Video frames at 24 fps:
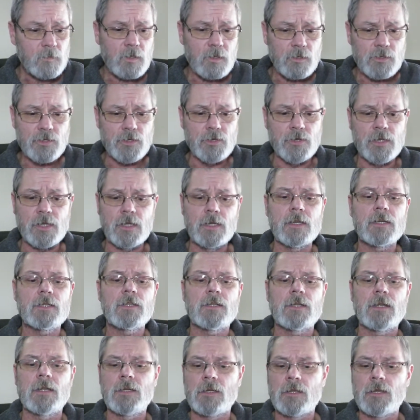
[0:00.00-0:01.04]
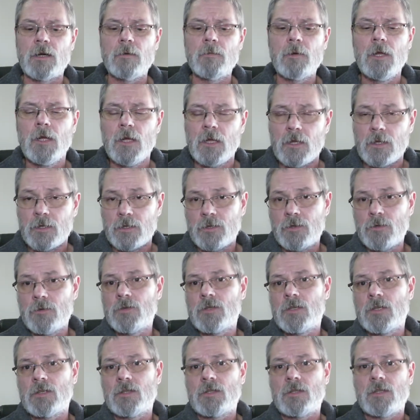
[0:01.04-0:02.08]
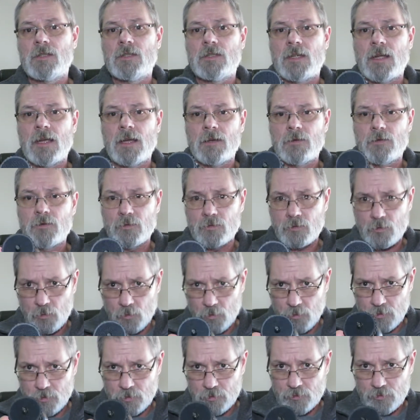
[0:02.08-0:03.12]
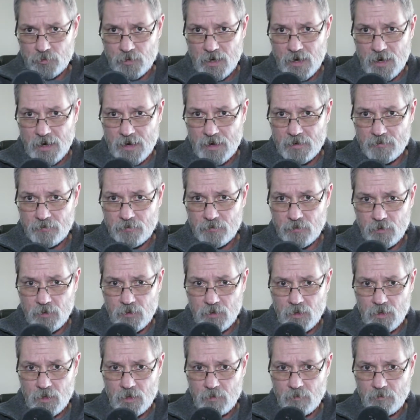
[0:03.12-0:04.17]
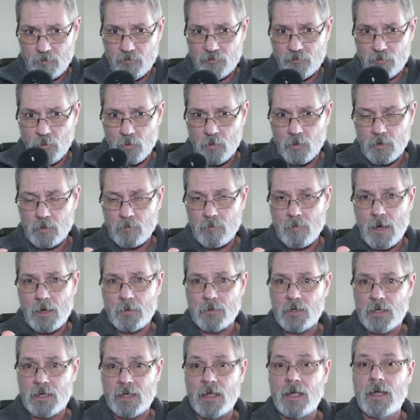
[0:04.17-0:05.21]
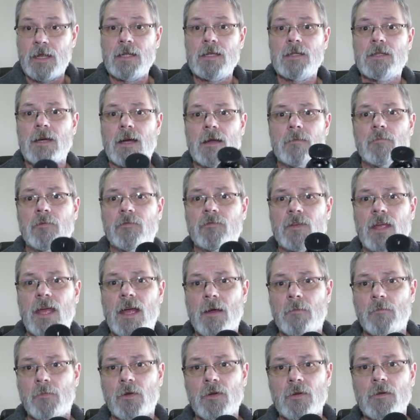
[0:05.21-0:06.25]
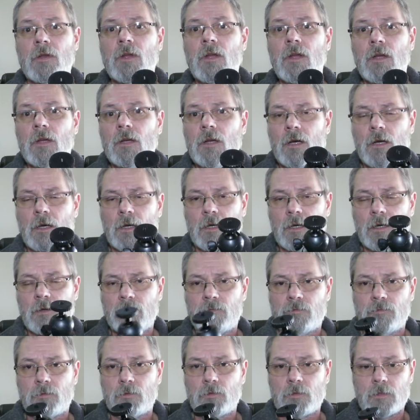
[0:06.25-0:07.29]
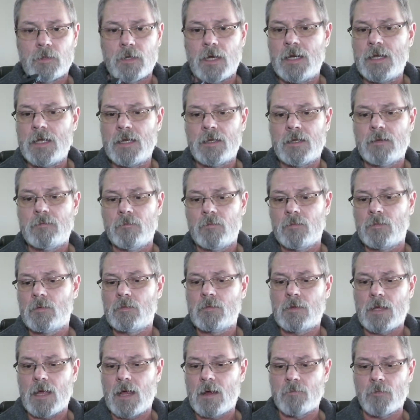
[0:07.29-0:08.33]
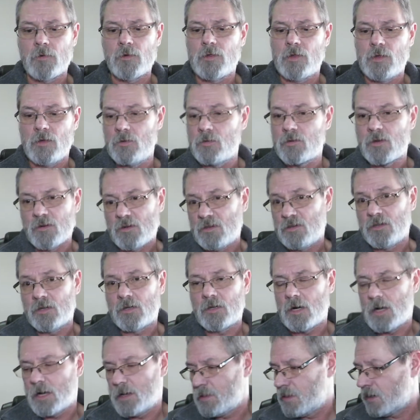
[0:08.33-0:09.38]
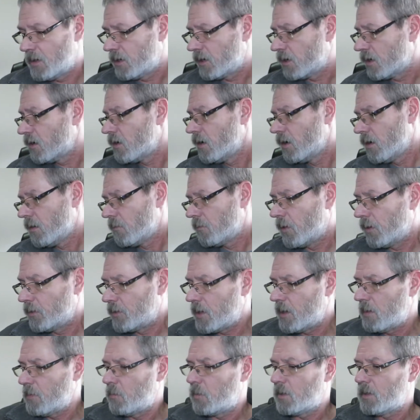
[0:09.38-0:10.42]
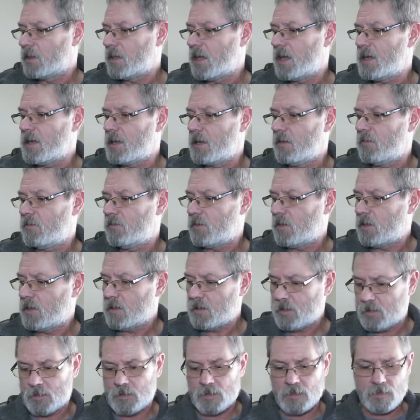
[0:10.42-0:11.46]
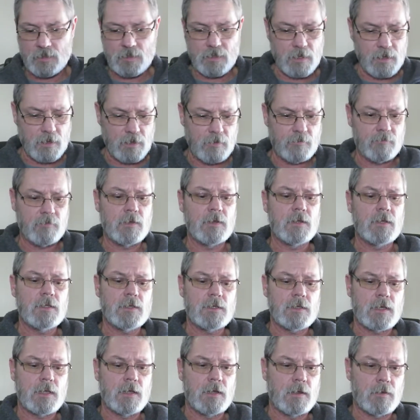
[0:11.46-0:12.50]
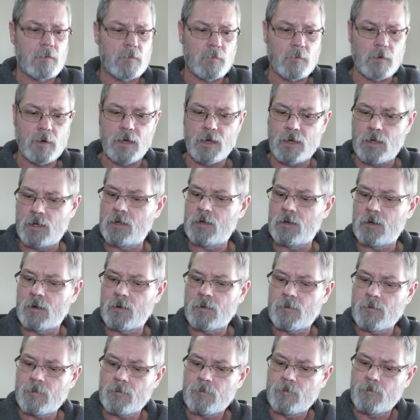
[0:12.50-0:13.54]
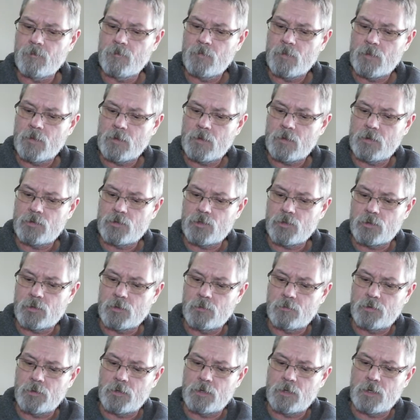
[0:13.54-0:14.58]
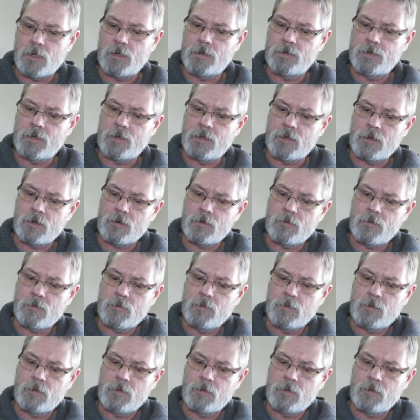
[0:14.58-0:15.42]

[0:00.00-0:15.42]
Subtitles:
So you can extend it up. Uses the standard quarter drive for mounting any type of camera, for any camera that you can hook on there. But then what they give you is they give you this thing right here that you can put on there,